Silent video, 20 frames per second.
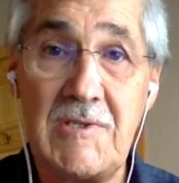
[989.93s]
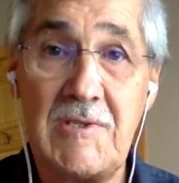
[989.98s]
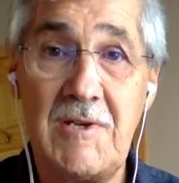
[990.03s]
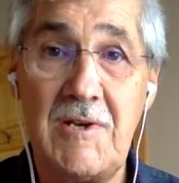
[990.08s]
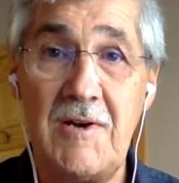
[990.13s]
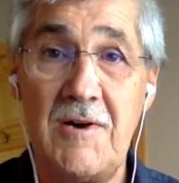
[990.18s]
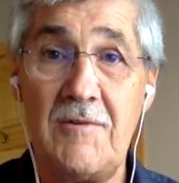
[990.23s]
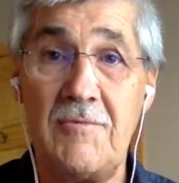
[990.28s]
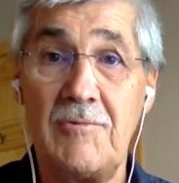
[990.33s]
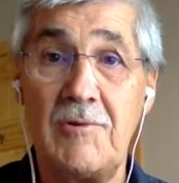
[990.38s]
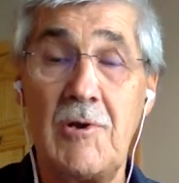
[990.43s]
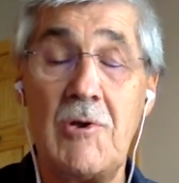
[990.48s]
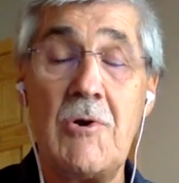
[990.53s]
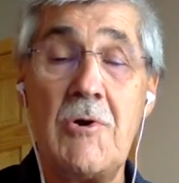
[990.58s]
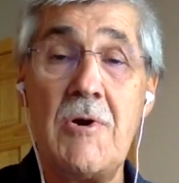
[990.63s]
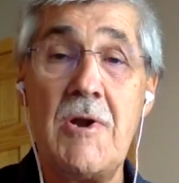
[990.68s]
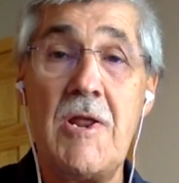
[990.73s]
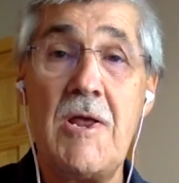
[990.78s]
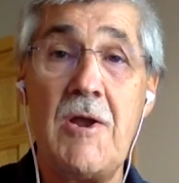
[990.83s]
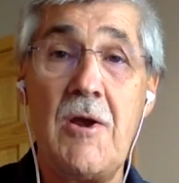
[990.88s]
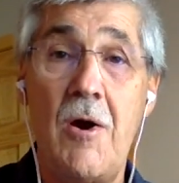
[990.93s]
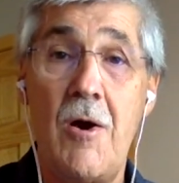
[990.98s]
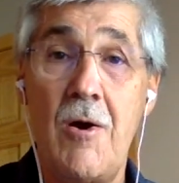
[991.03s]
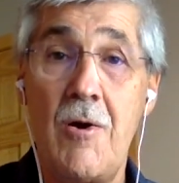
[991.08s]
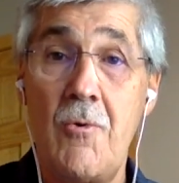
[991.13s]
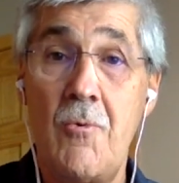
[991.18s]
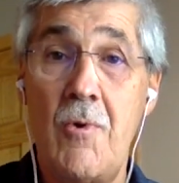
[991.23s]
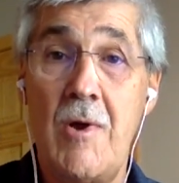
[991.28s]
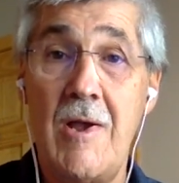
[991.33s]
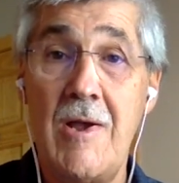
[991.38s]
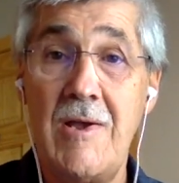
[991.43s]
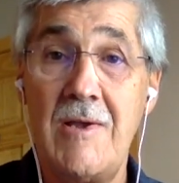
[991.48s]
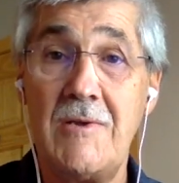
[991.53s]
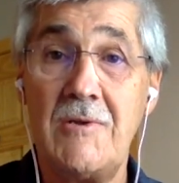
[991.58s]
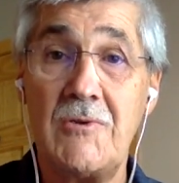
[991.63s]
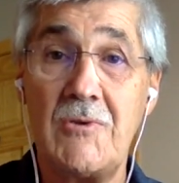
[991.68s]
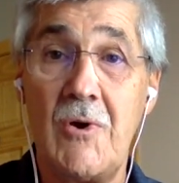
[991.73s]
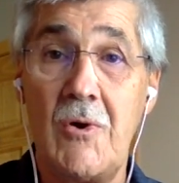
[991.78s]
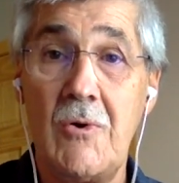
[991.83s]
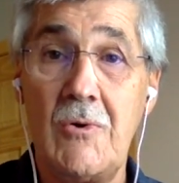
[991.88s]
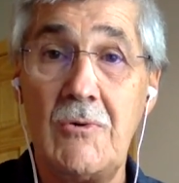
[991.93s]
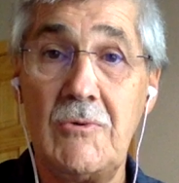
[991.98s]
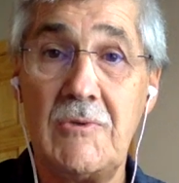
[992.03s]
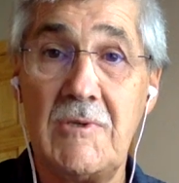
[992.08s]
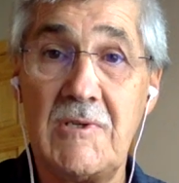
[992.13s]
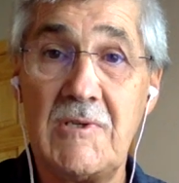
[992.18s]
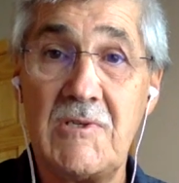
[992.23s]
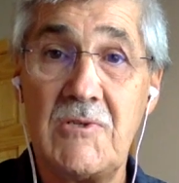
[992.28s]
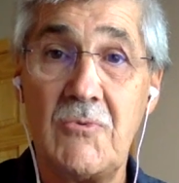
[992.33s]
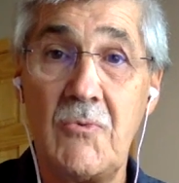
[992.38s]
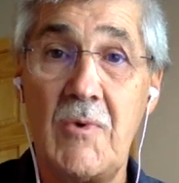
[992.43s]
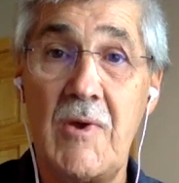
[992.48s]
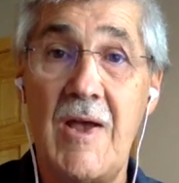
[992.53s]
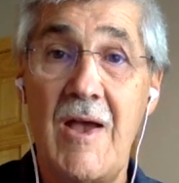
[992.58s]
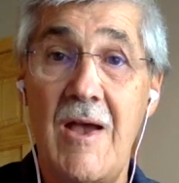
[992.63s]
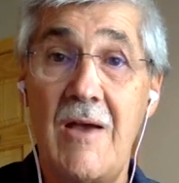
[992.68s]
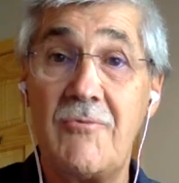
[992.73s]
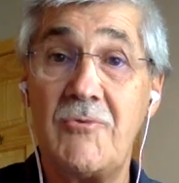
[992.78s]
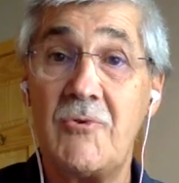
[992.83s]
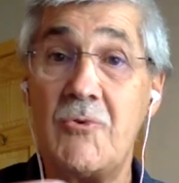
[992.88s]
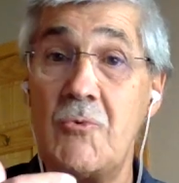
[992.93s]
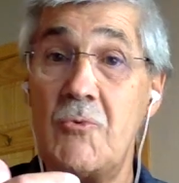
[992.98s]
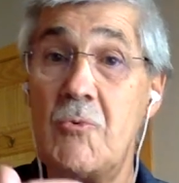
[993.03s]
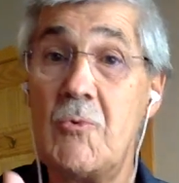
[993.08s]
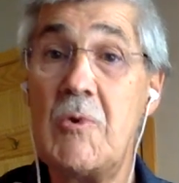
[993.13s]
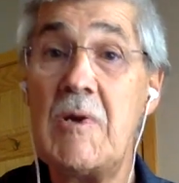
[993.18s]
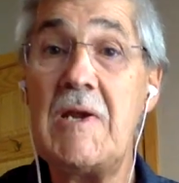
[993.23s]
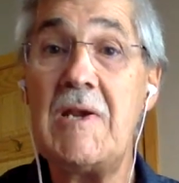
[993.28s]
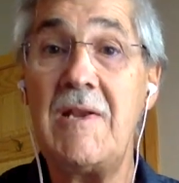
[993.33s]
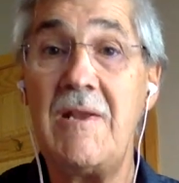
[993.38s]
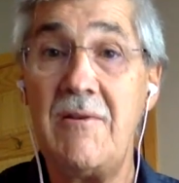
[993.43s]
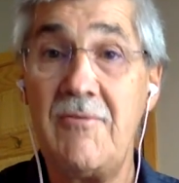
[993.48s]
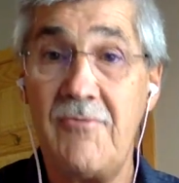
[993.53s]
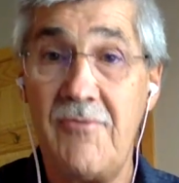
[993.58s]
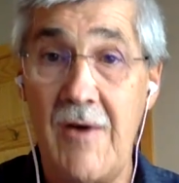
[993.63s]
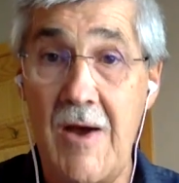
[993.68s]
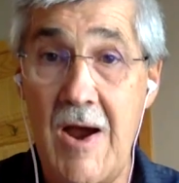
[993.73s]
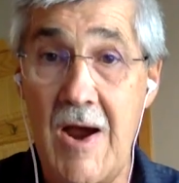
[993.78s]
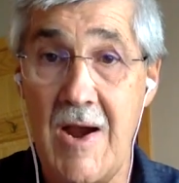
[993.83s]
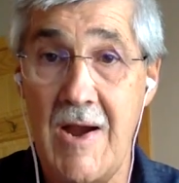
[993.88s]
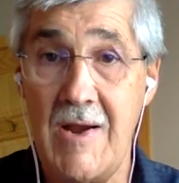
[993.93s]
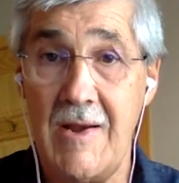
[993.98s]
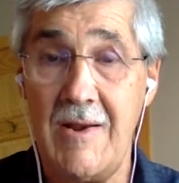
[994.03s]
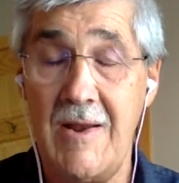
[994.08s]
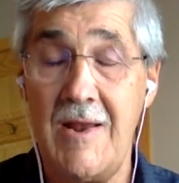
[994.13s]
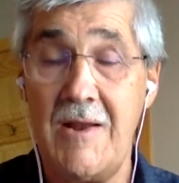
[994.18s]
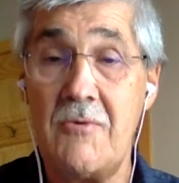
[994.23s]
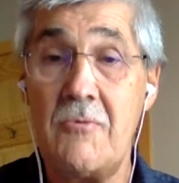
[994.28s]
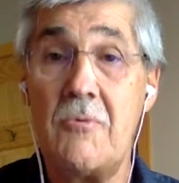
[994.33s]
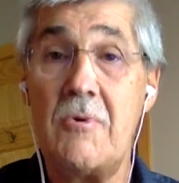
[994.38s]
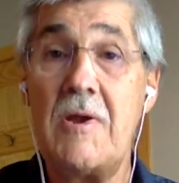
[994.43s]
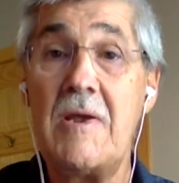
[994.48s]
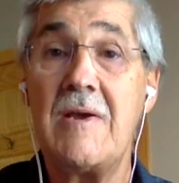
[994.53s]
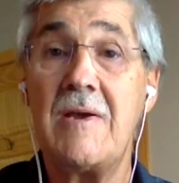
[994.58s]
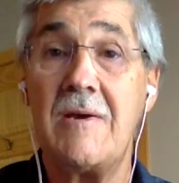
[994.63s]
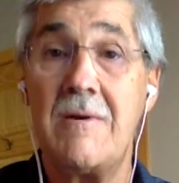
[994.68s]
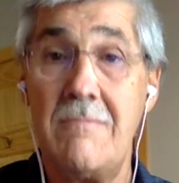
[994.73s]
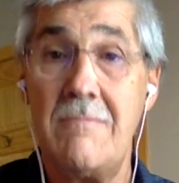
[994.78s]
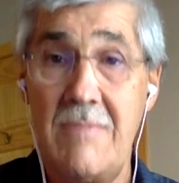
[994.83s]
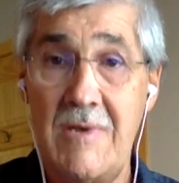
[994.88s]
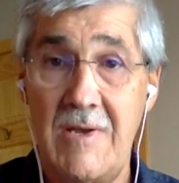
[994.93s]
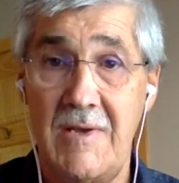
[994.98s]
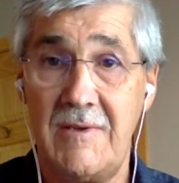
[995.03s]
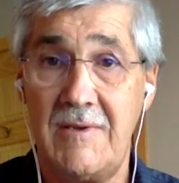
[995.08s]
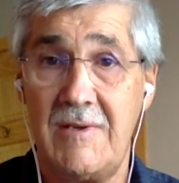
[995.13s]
of learning our way into wholeness, we have to redefine and recommit